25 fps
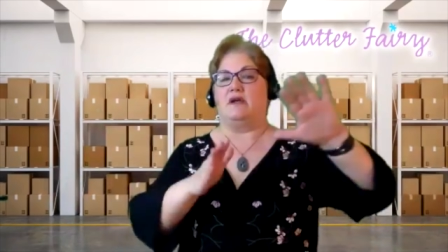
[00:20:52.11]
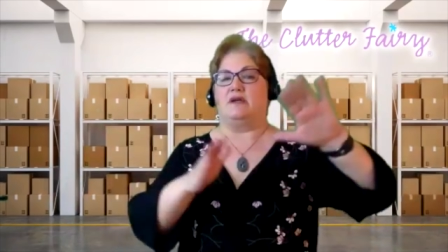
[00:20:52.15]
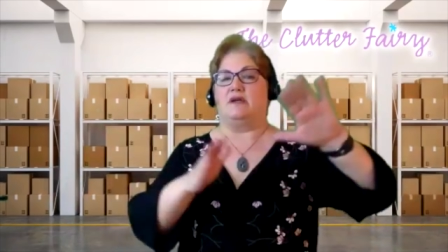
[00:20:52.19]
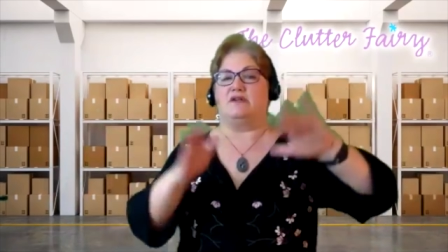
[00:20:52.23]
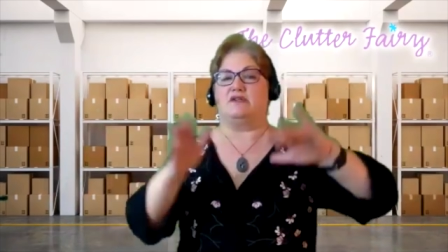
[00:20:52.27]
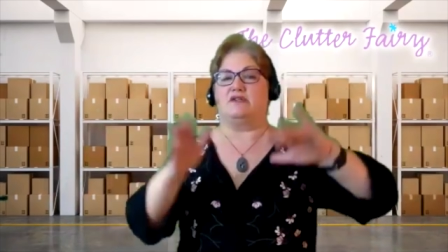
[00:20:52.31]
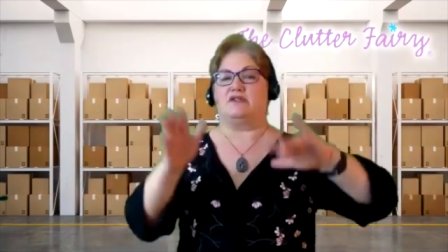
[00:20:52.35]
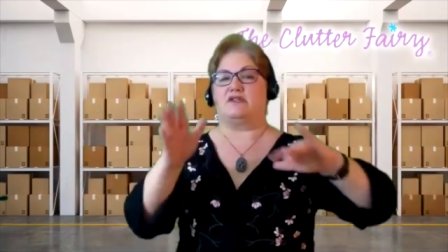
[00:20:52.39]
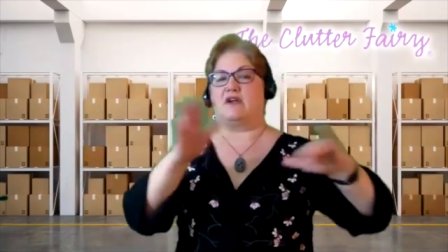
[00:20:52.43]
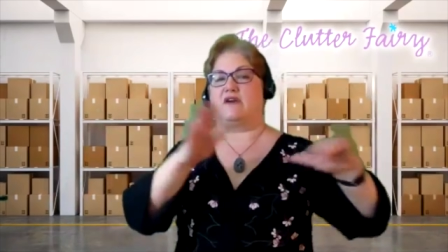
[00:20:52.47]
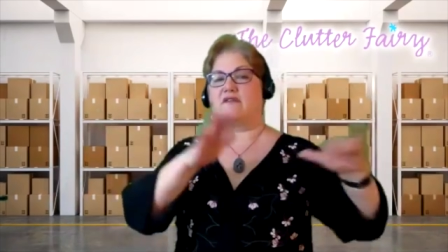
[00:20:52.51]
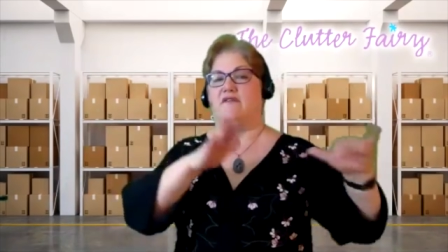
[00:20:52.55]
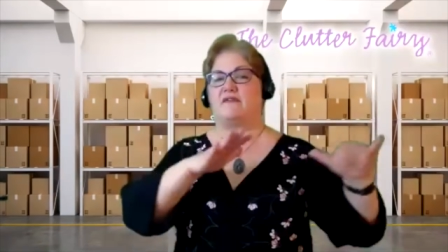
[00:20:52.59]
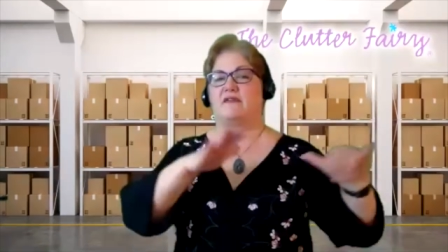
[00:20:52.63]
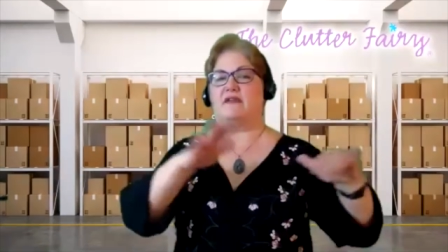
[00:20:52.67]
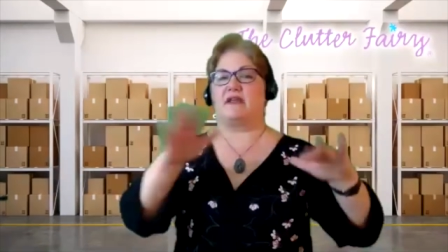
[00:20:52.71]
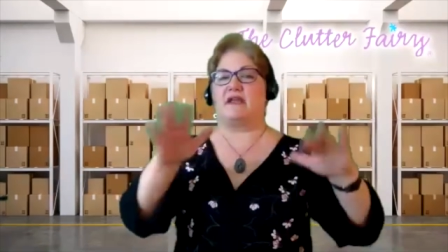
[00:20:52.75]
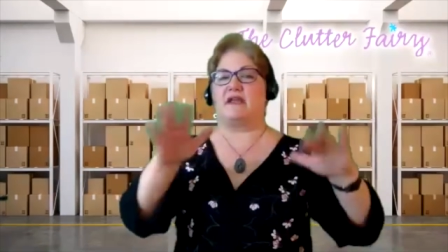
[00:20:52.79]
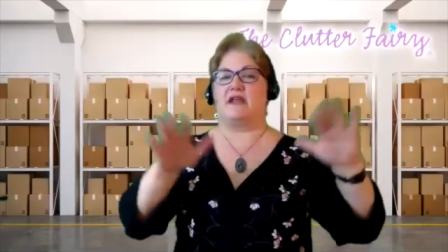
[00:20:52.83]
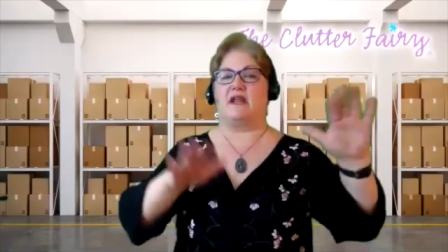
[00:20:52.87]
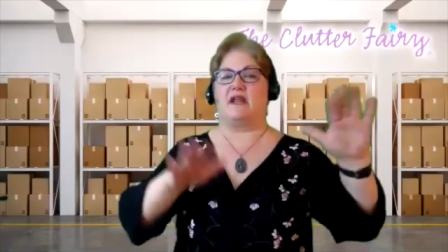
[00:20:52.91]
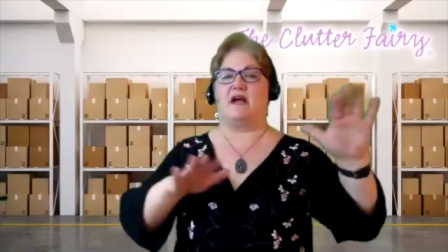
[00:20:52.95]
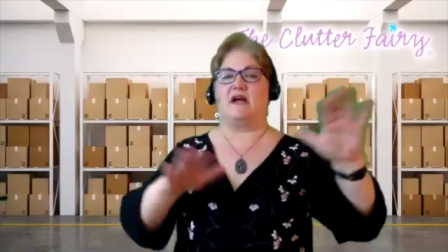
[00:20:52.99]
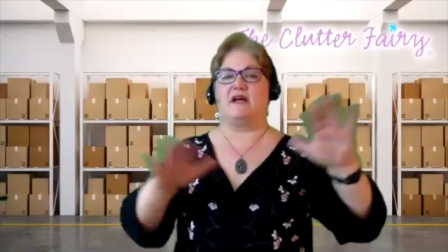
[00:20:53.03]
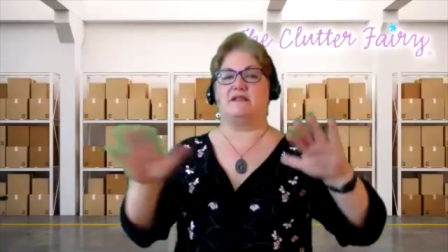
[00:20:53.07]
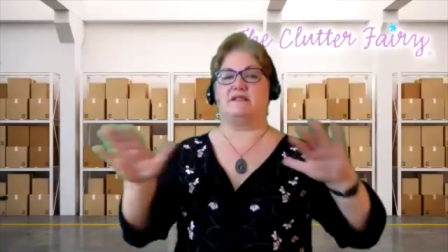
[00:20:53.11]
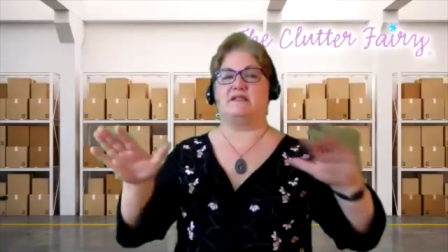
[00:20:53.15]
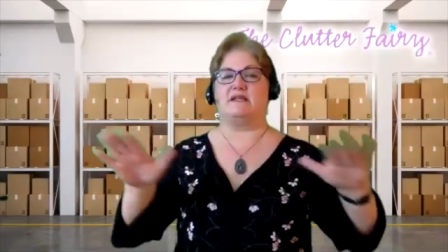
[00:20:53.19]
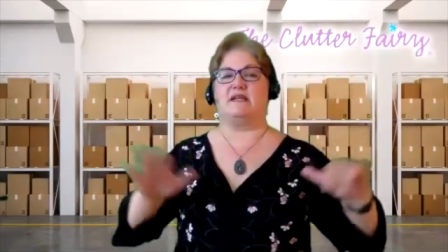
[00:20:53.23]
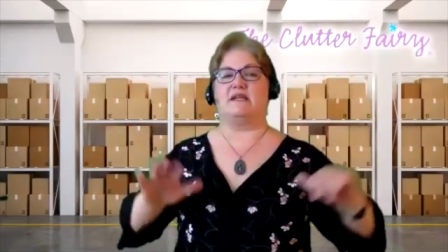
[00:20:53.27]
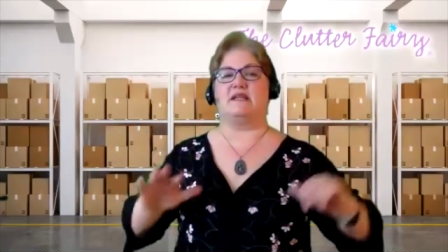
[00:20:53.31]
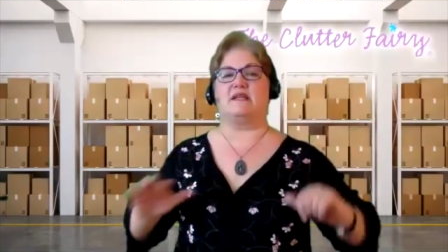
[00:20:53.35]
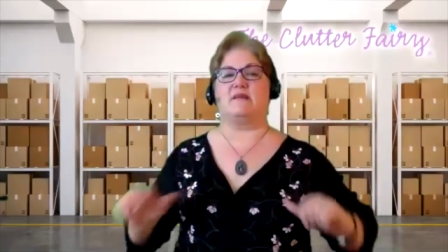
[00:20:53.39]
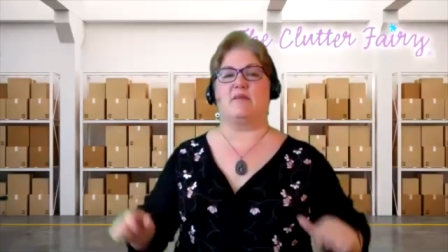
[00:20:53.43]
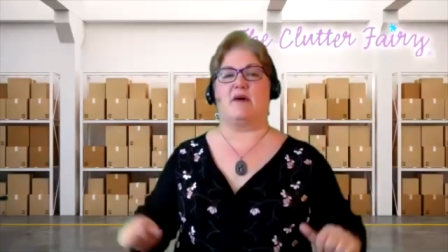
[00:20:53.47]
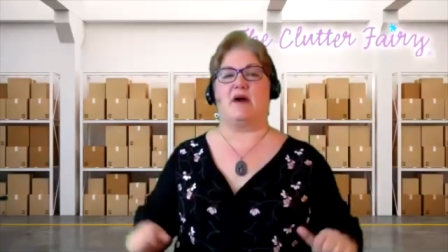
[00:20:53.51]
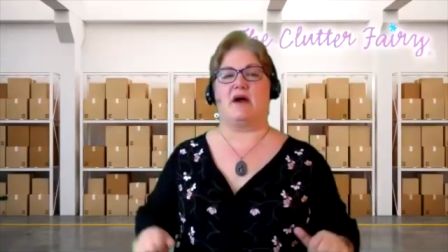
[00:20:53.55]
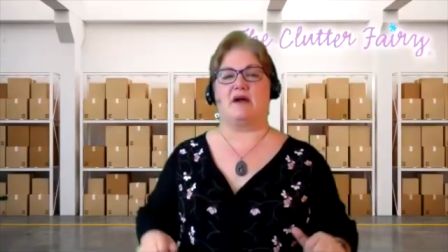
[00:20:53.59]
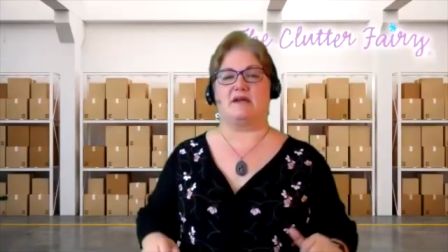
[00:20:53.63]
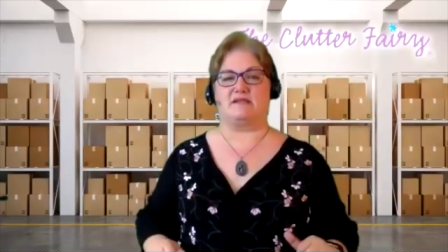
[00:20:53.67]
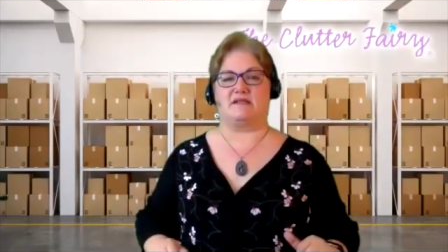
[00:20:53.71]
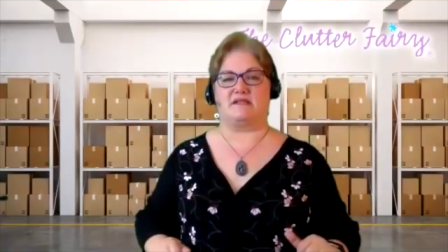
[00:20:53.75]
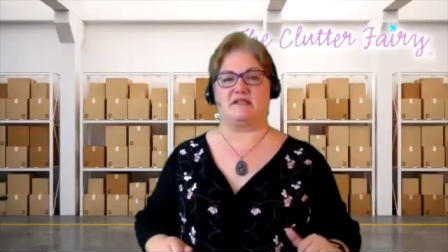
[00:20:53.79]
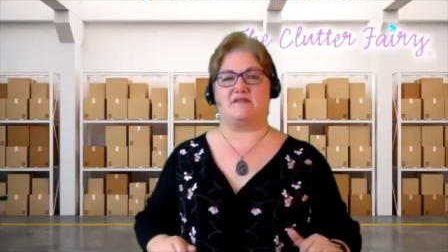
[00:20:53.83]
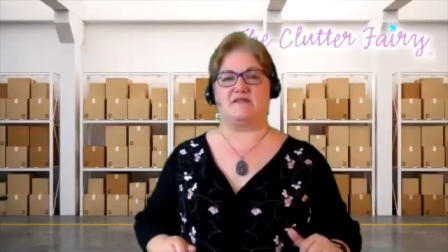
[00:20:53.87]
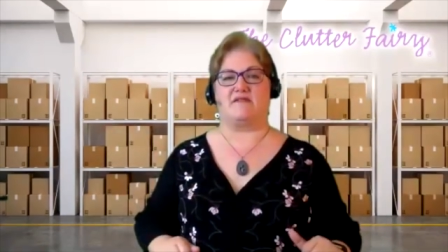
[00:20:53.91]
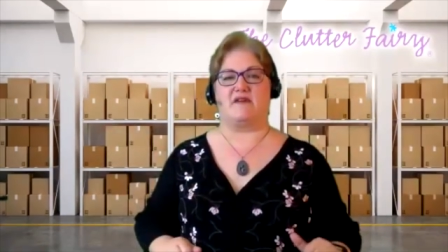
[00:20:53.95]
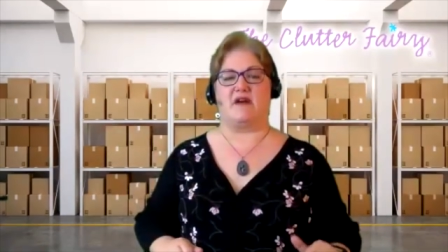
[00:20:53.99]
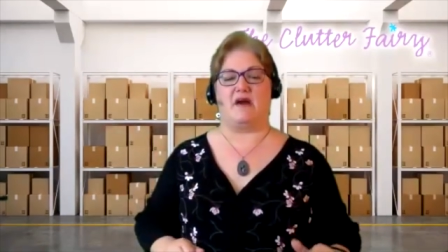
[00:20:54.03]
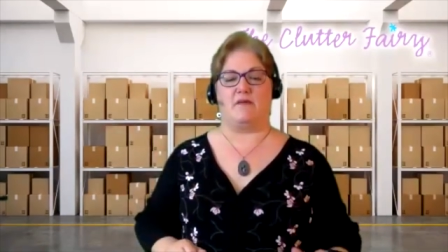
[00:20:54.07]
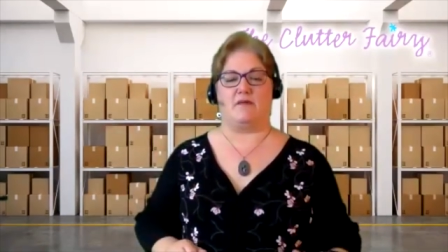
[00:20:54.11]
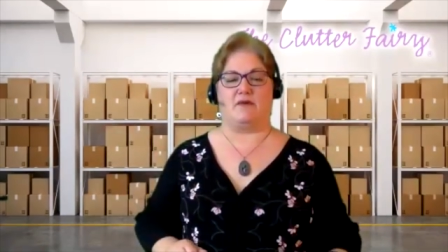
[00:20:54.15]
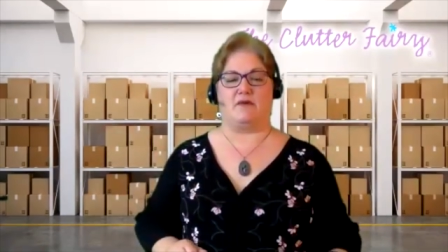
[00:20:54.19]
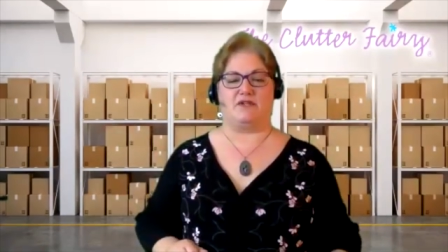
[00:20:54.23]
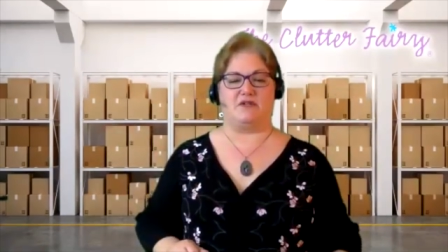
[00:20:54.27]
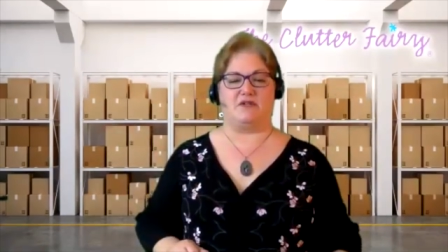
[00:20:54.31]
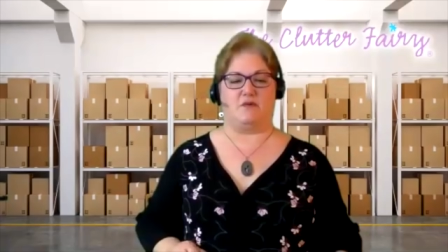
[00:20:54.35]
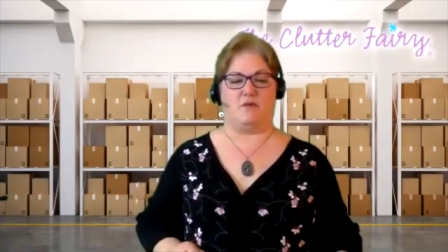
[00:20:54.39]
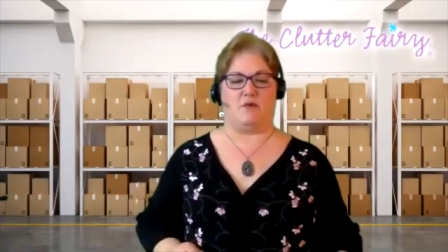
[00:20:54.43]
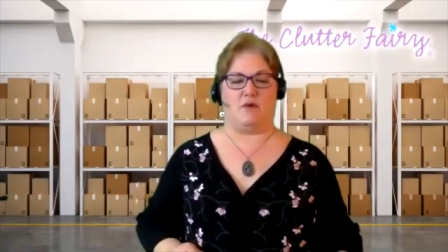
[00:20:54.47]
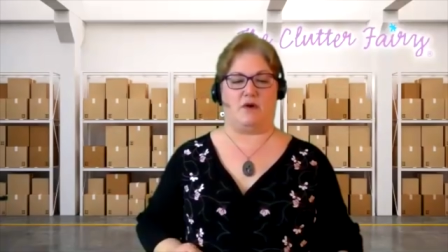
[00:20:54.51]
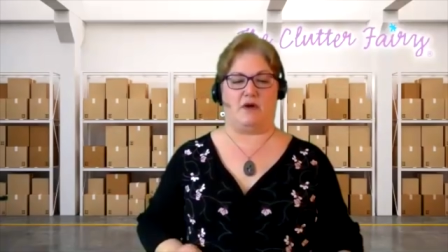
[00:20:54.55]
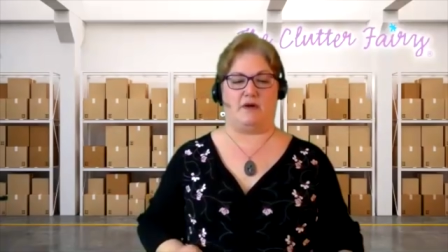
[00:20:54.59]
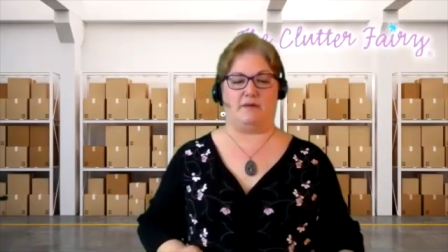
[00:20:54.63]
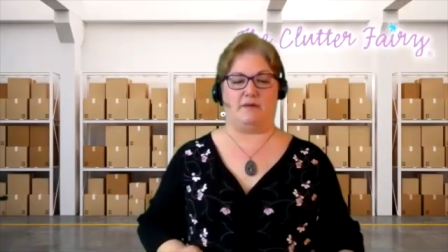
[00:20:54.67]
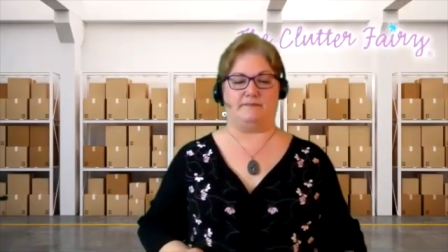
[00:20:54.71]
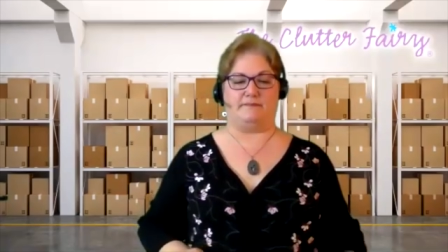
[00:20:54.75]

shuffling and hunting in the boxes to find what you want.